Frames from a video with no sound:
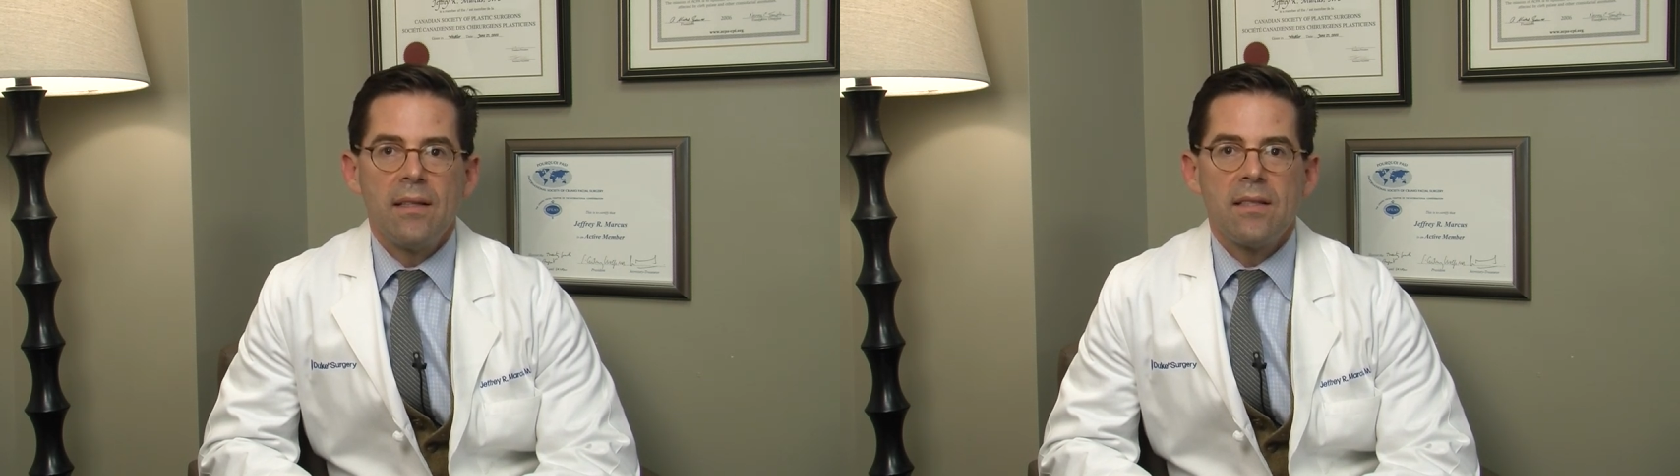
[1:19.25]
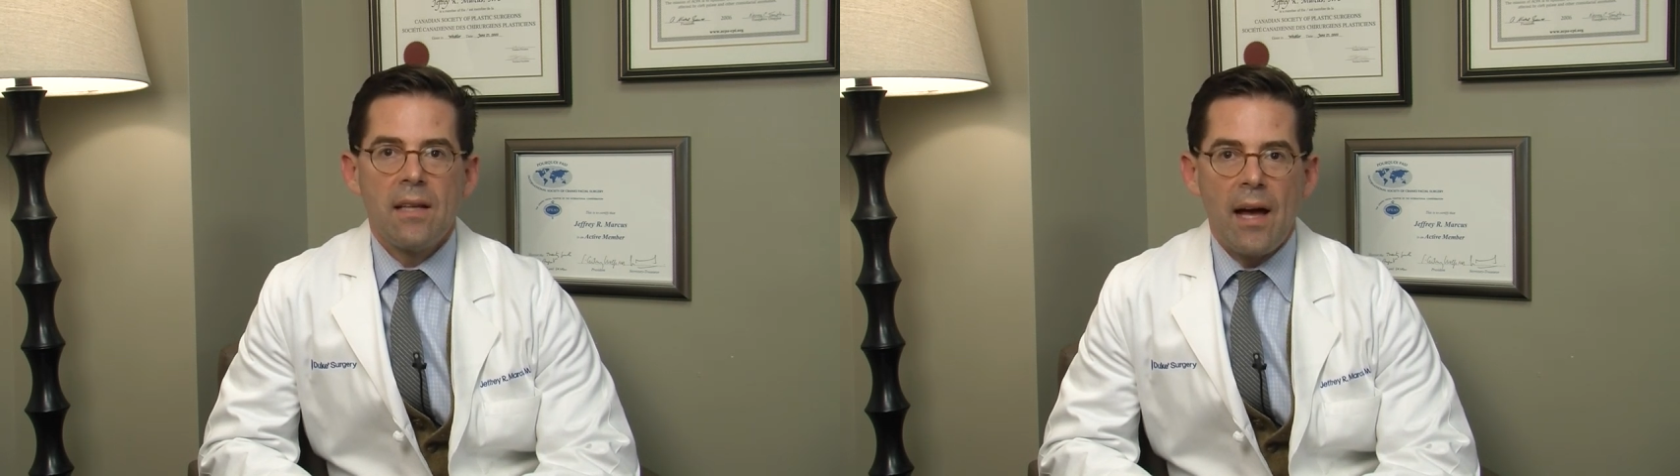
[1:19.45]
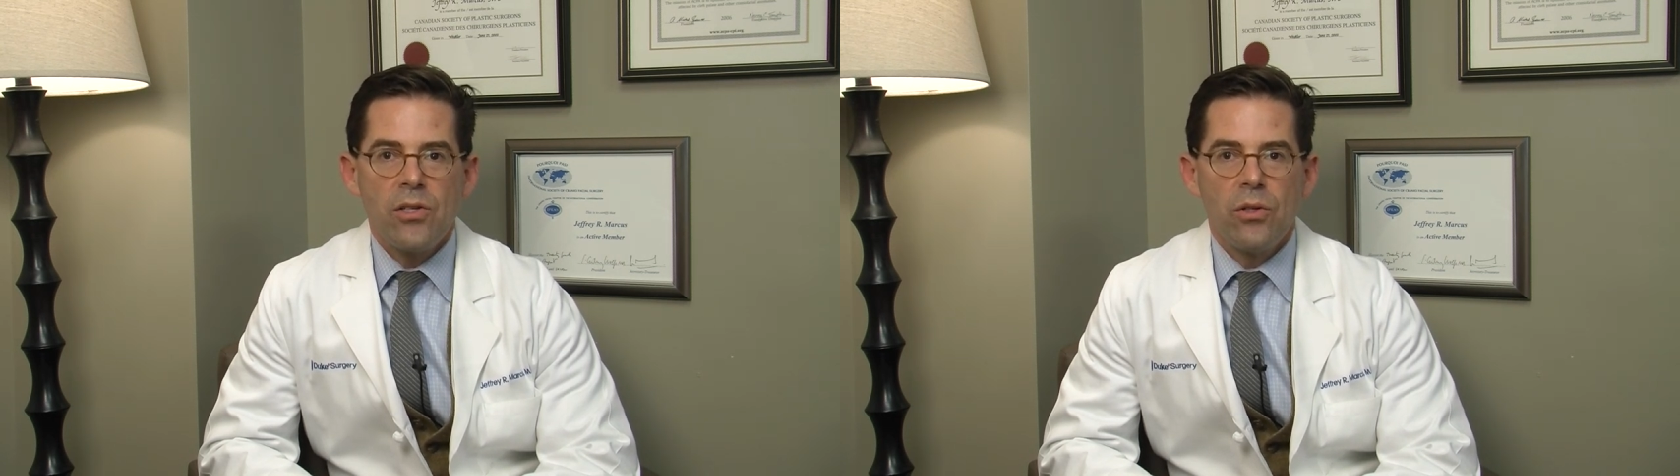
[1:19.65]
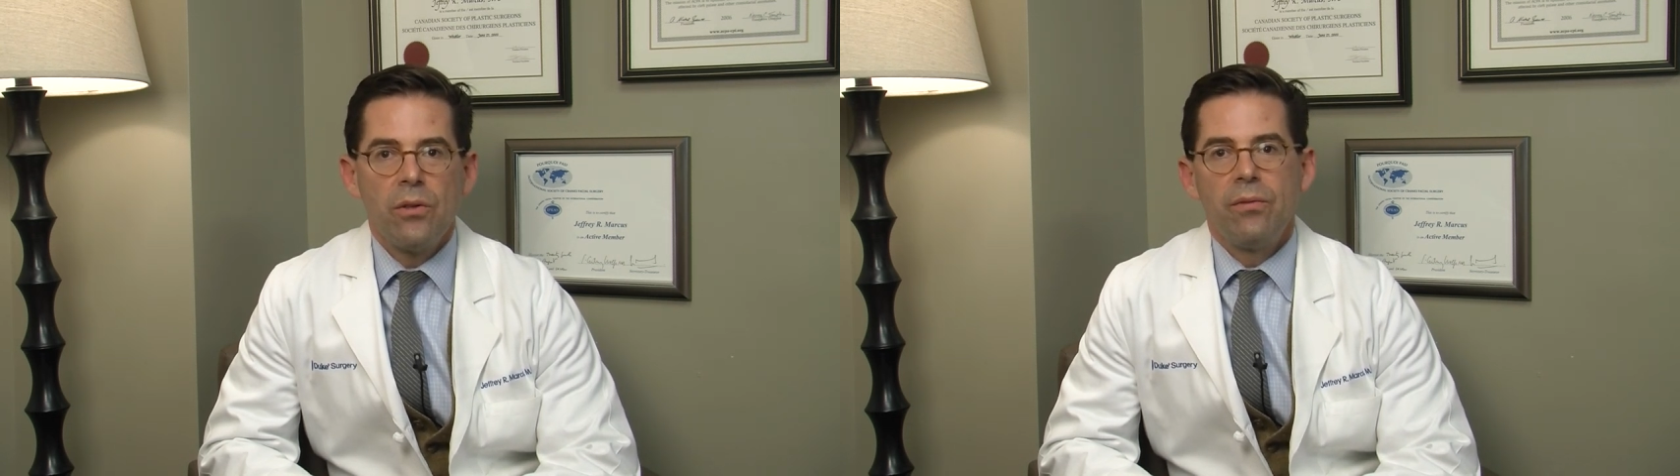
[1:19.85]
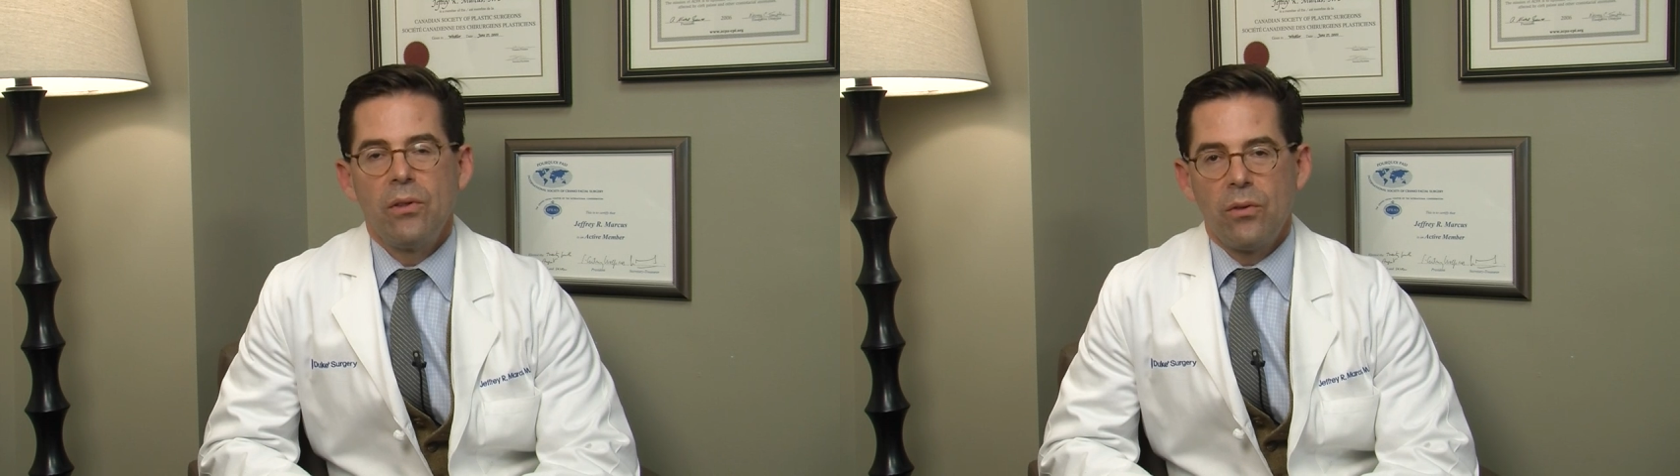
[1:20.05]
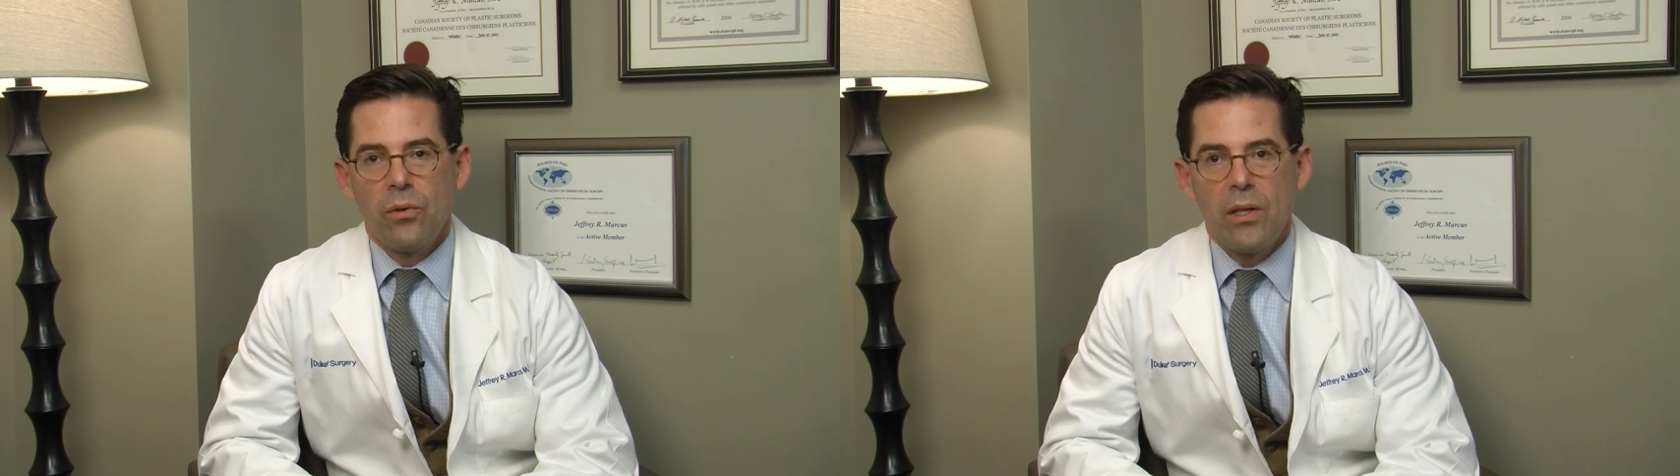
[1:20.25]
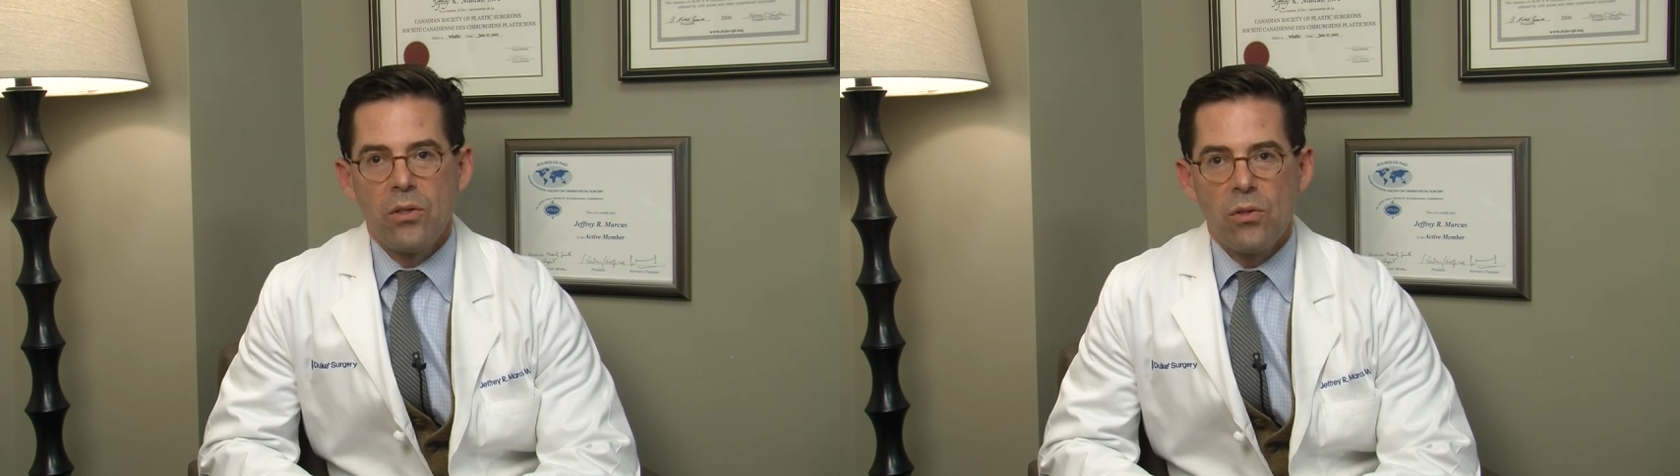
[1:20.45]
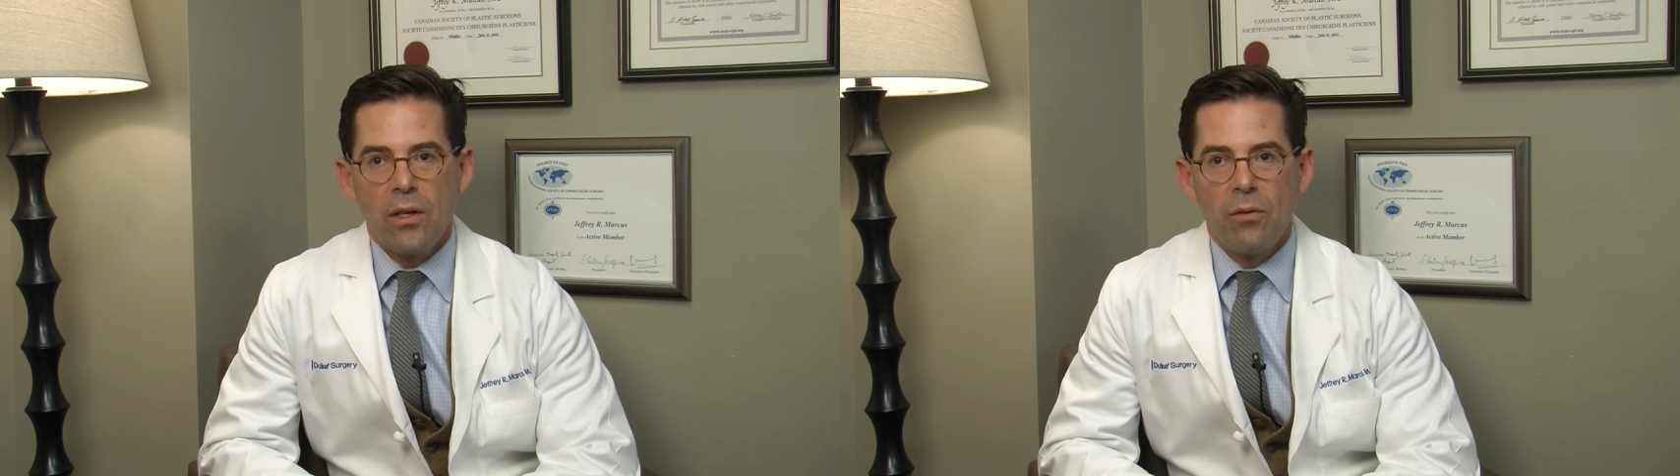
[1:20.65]
its stature in the field of
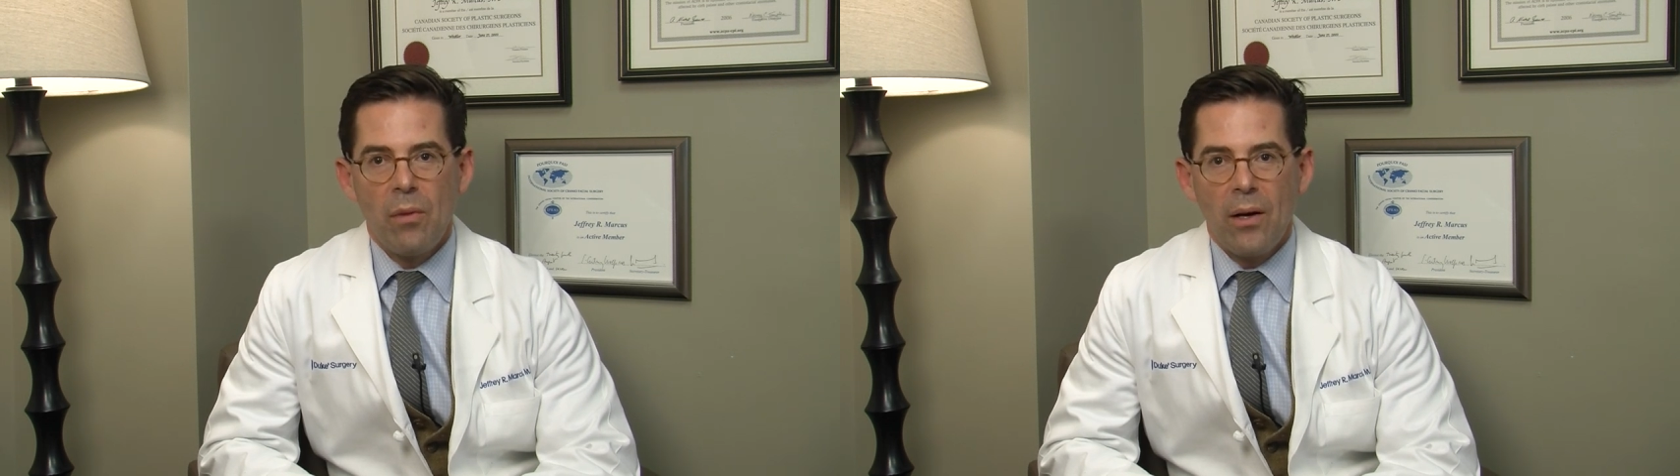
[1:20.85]
reconstructive